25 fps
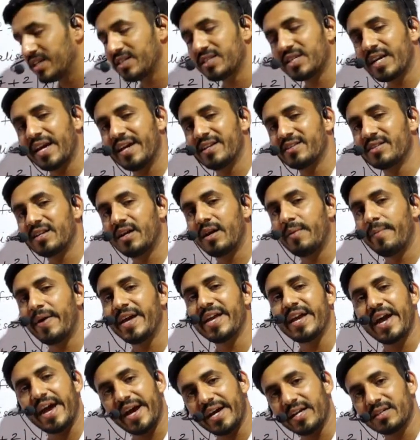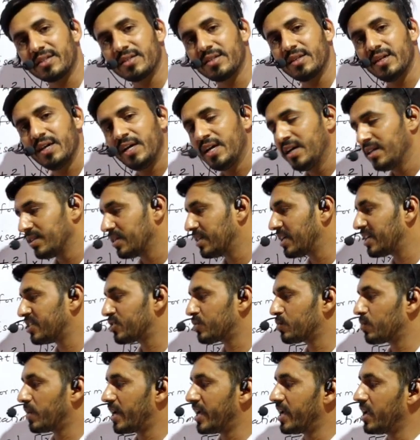is cancelled by x.
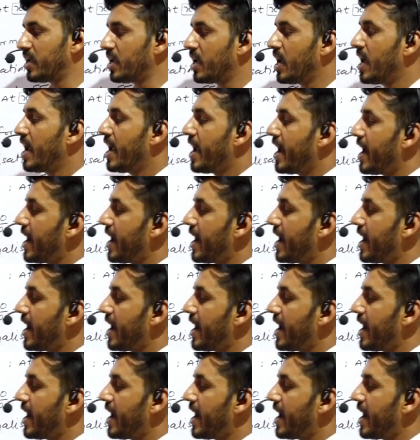That's why